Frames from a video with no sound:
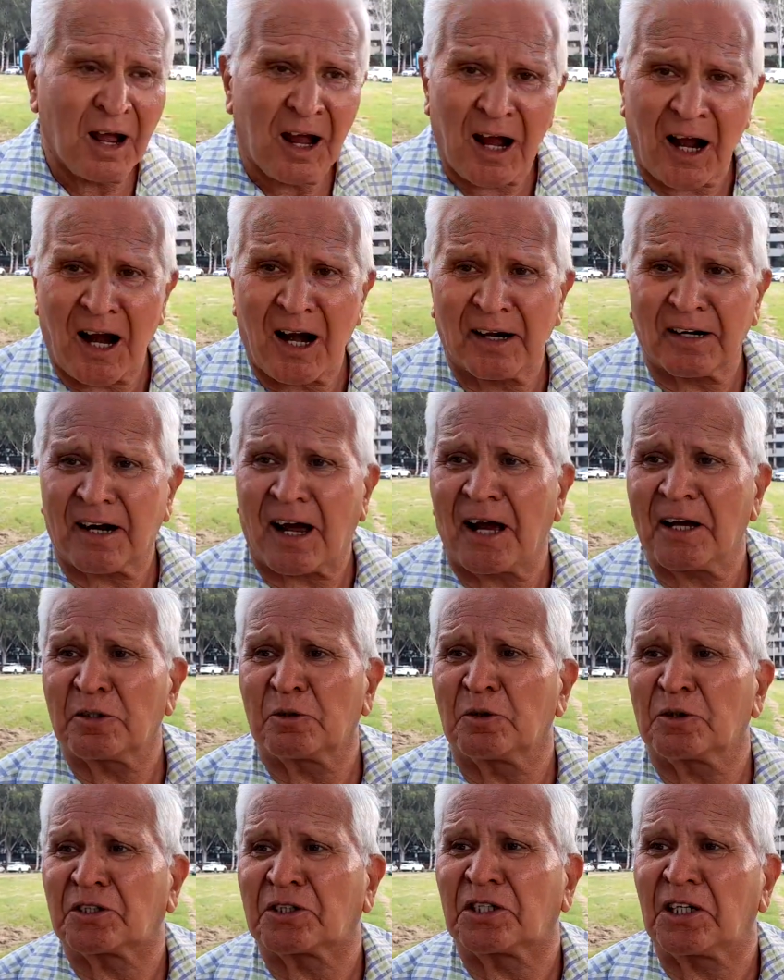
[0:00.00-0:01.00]
and I
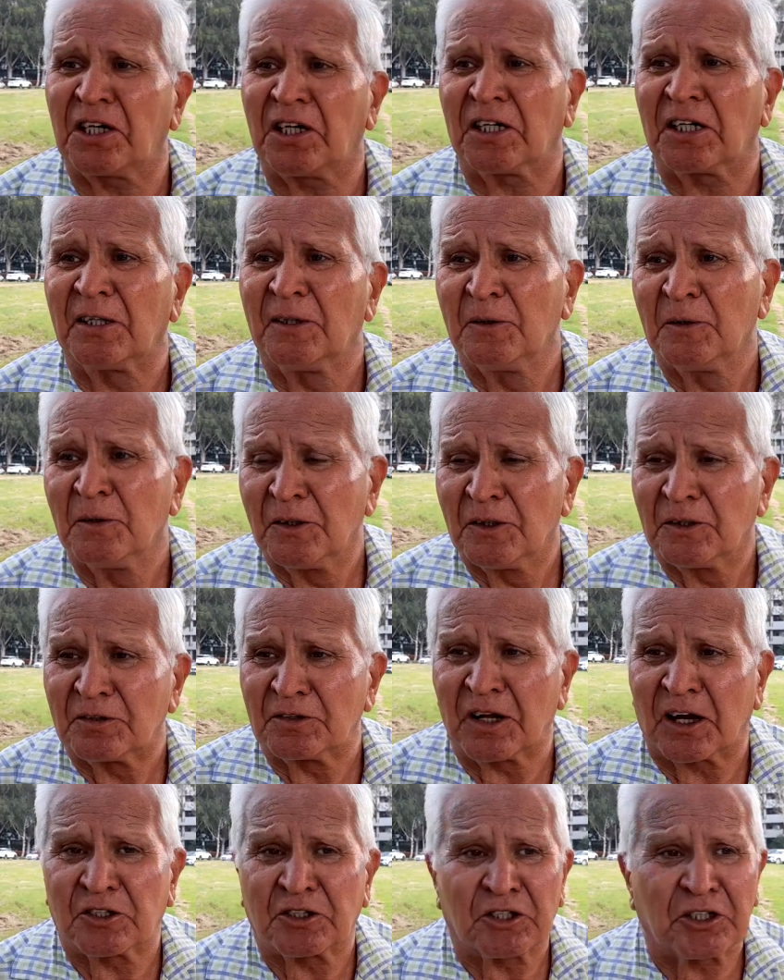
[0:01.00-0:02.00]
could see
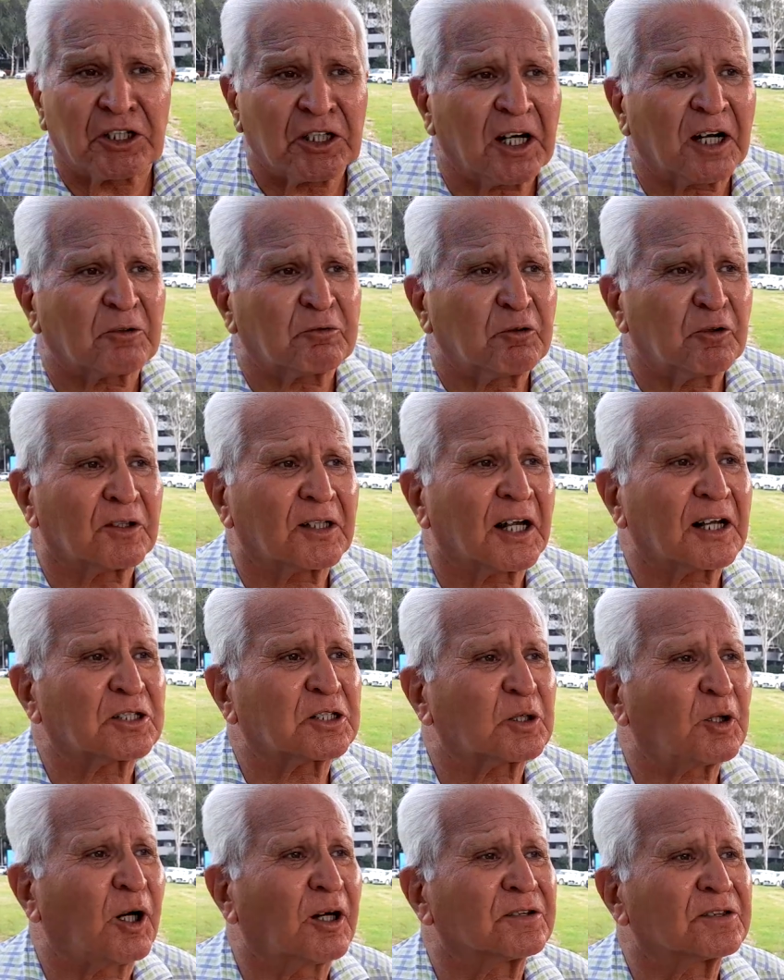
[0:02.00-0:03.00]
the cheerfulness
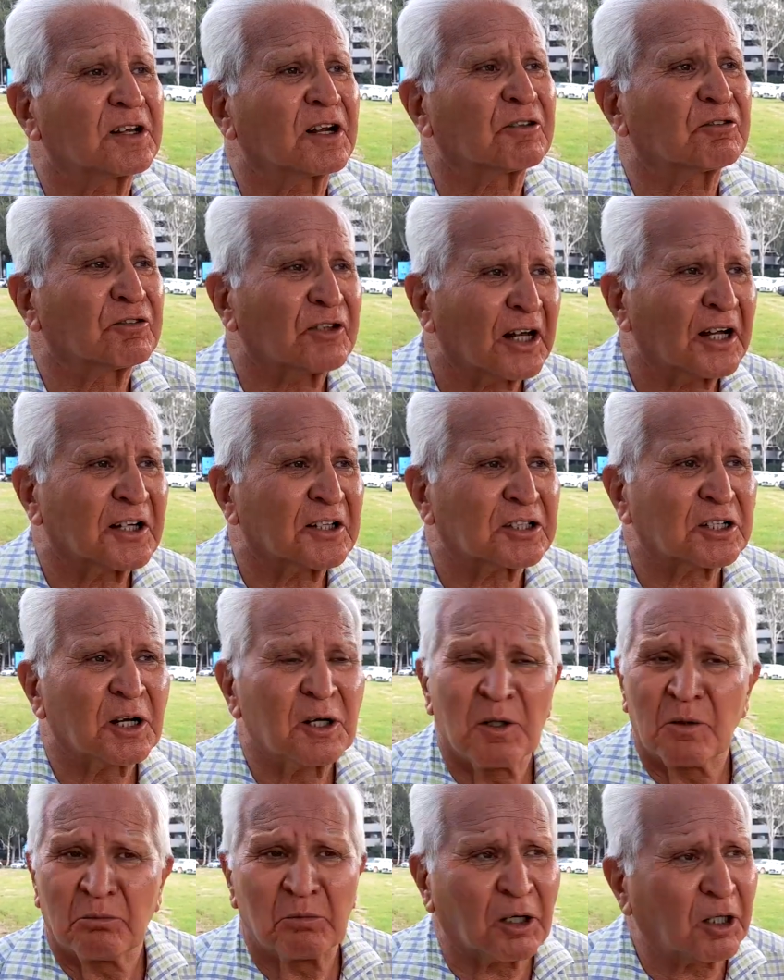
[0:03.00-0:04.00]
on their face
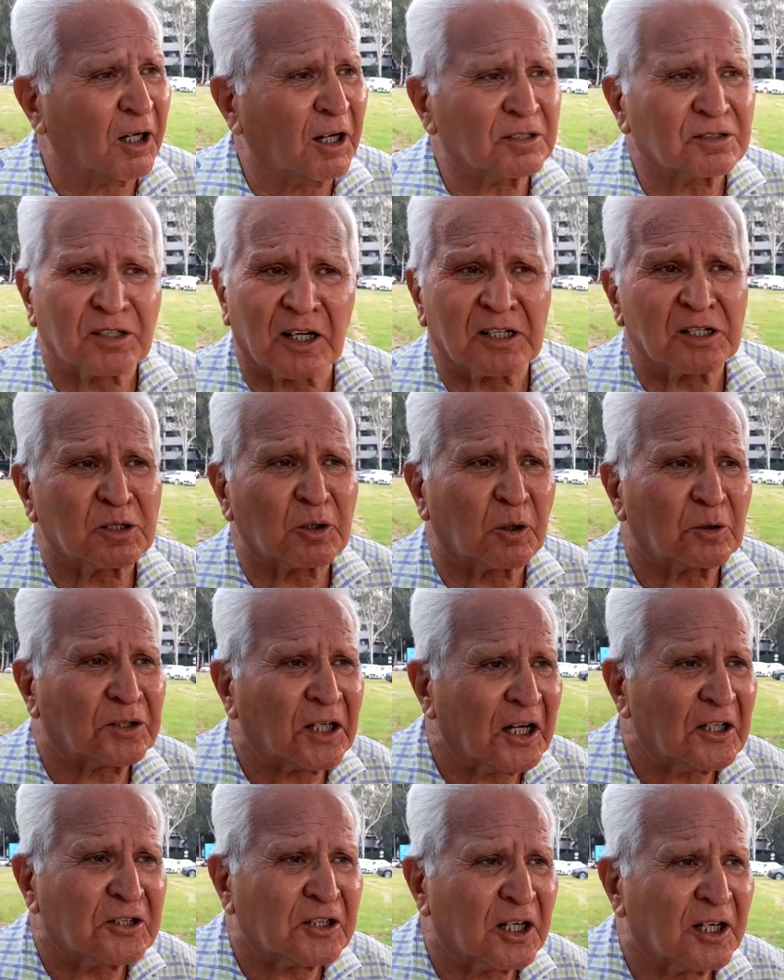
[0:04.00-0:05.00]
because there is no
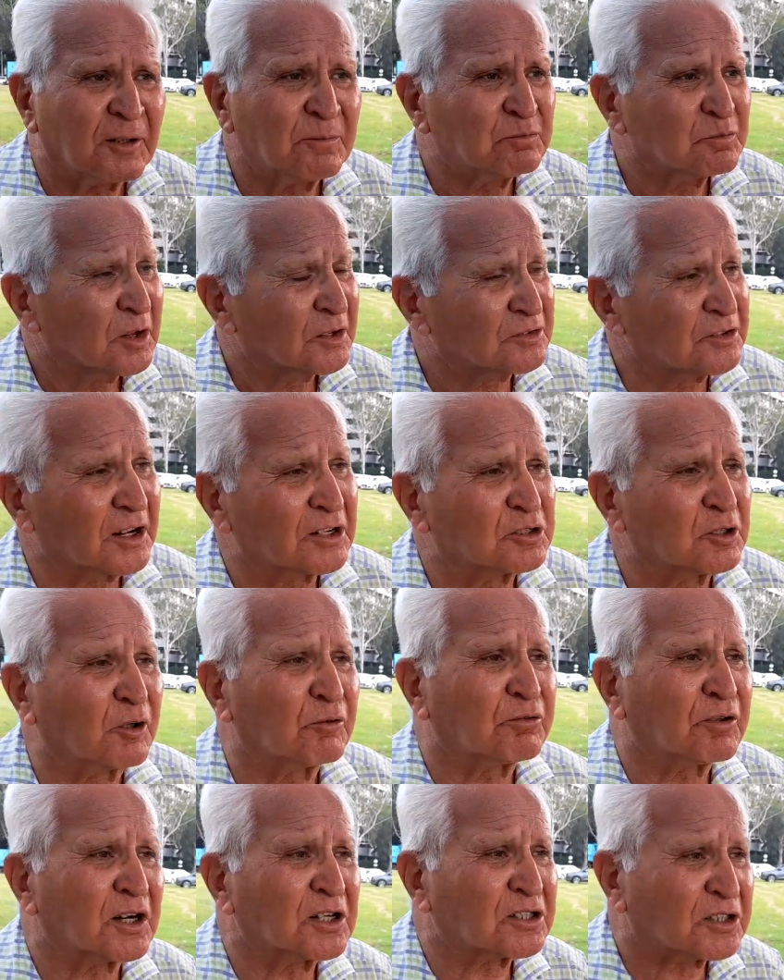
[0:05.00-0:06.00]
tension, there is no
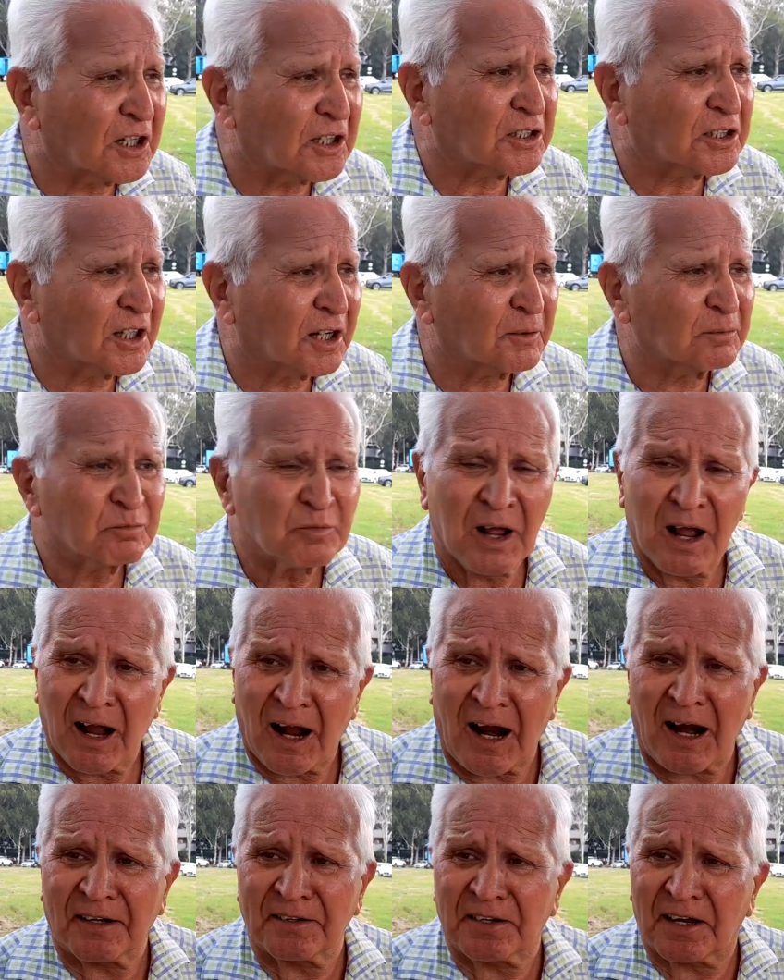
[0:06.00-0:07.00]
frustration,
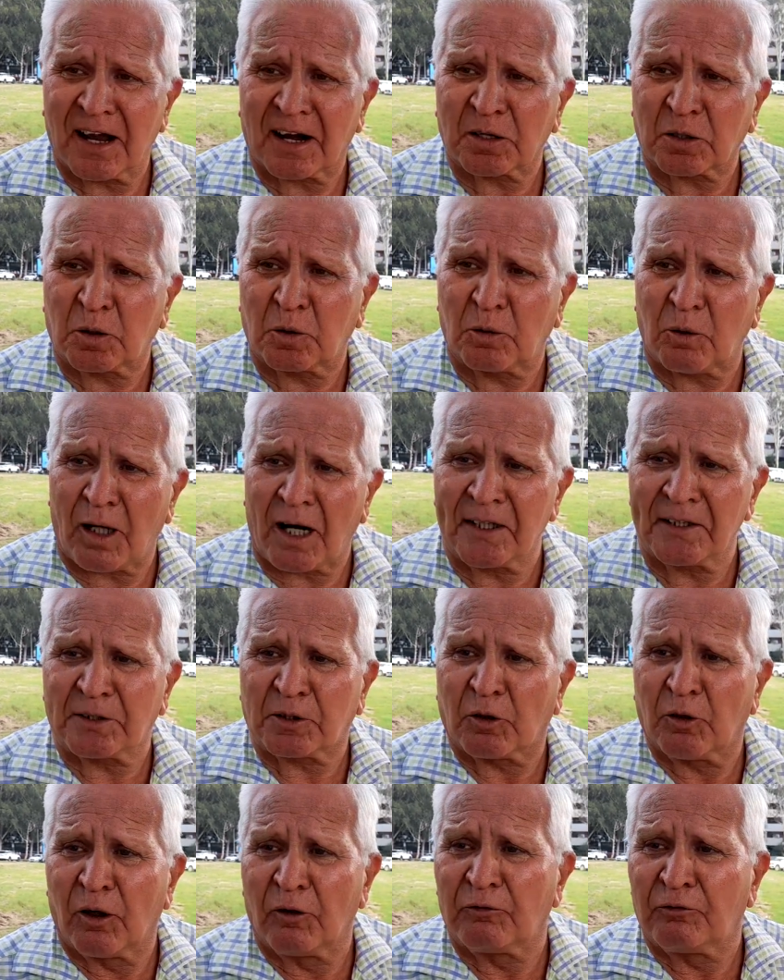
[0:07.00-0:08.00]
and they are quite
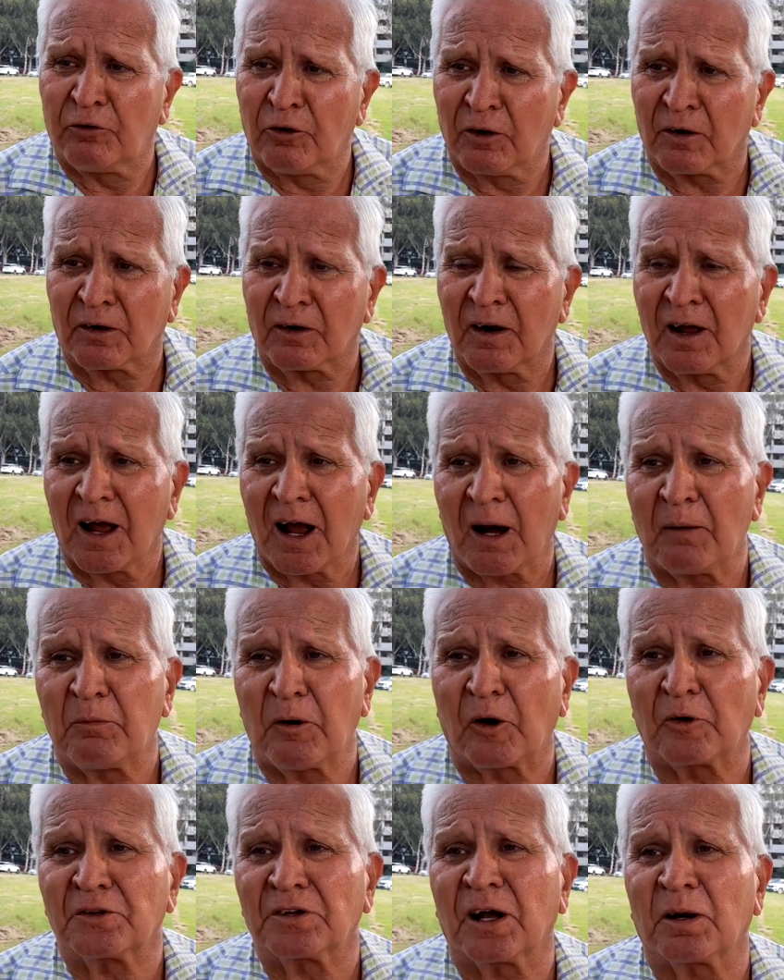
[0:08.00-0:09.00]
hopeful
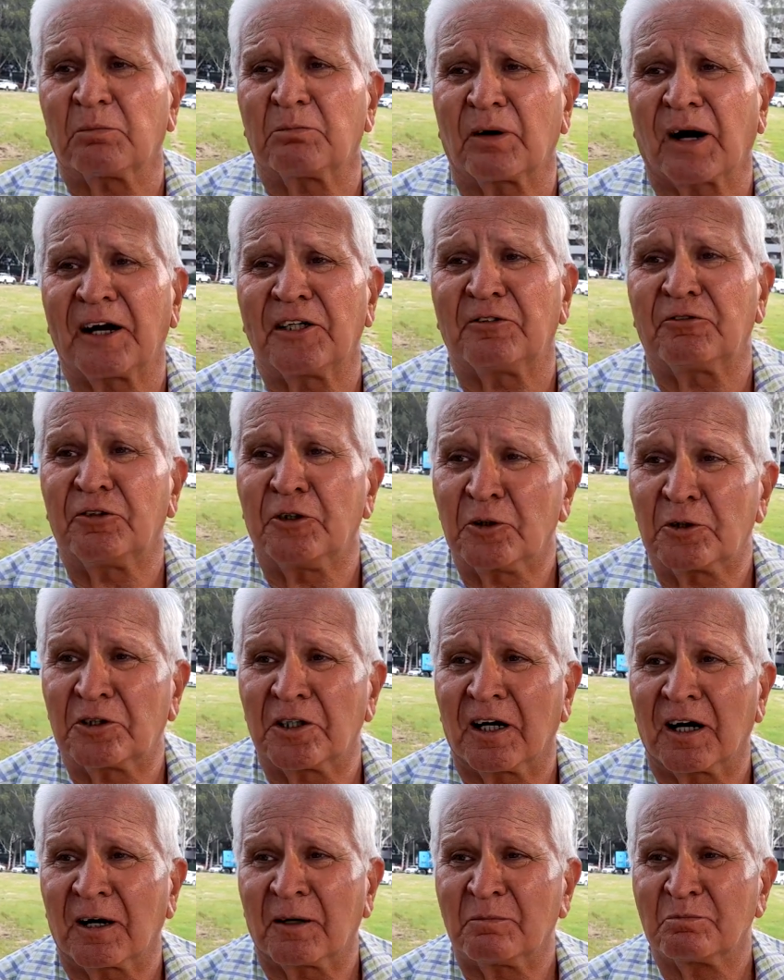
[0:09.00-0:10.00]
about their bright
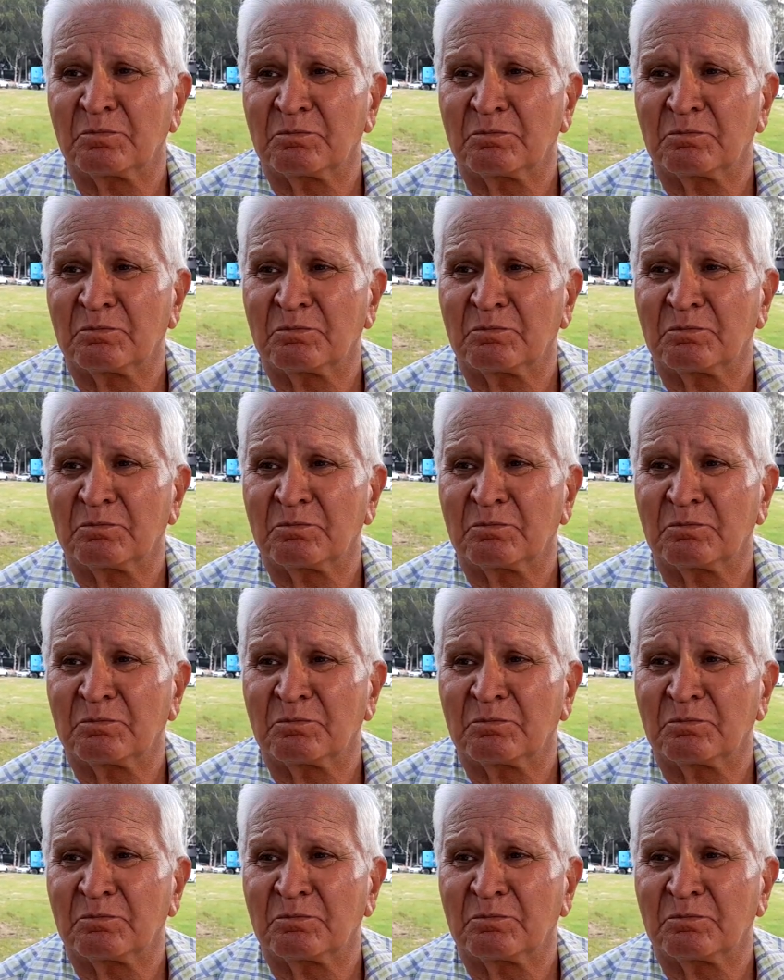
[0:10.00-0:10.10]
future.